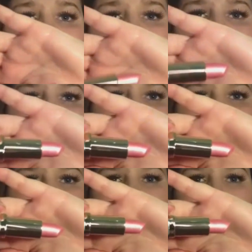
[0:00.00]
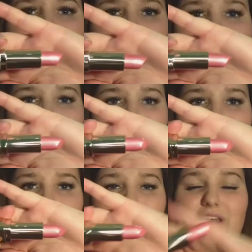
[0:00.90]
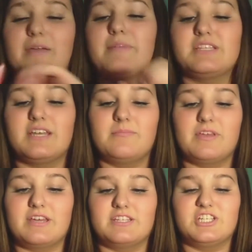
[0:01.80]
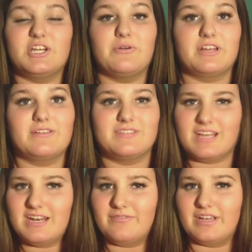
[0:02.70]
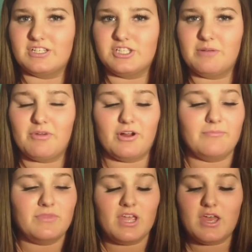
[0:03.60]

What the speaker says: Like it's not so much pigmented because, you know, it gives kind of like a shimmer.